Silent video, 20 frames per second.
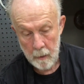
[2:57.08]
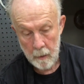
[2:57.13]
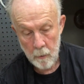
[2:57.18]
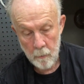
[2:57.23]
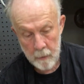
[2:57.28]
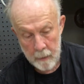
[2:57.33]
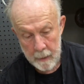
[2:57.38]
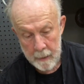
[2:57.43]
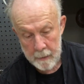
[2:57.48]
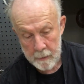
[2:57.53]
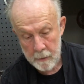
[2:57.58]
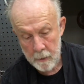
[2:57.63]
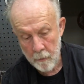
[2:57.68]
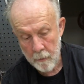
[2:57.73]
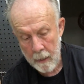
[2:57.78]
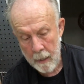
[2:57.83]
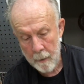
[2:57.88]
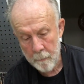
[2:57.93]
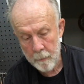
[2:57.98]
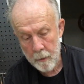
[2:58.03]
Okay, so
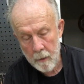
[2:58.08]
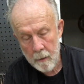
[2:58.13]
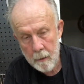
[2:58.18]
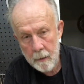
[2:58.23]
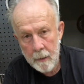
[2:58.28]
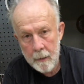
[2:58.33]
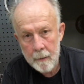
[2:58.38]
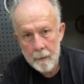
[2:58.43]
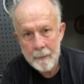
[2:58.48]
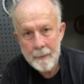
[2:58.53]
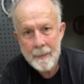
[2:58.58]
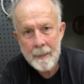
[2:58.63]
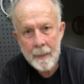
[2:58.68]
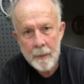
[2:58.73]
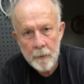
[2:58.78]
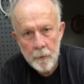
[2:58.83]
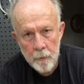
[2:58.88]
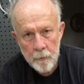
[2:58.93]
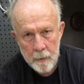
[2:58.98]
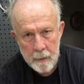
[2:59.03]
now I'm going to
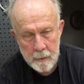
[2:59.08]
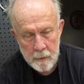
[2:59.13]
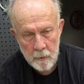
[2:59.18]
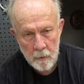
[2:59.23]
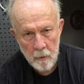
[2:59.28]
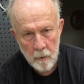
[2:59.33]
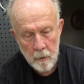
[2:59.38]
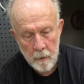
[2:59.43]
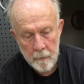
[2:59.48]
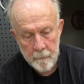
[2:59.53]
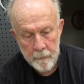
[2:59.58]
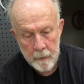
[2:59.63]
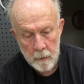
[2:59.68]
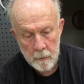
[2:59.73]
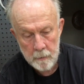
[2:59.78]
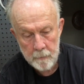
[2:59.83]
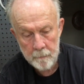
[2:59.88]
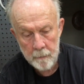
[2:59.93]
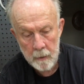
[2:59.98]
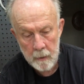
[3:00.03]
continue this curve. I
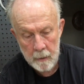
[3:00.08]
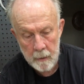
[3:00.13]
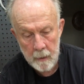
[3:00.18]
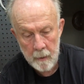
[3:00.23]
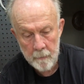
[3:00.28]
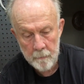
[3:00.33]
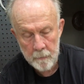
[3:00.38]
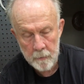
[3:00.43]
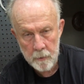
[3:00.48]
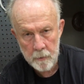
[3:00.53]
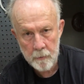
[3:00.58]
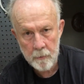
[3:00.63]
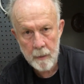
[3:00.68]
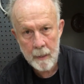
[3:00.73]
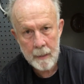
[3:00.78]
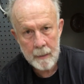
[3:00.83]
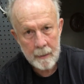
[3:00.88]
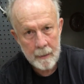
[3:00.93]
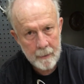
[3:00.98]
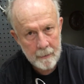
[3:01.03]
was very careful to
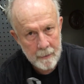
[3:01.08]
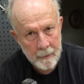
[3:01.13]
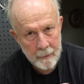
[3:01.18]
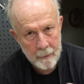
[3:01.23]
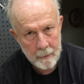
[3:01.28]
try to get the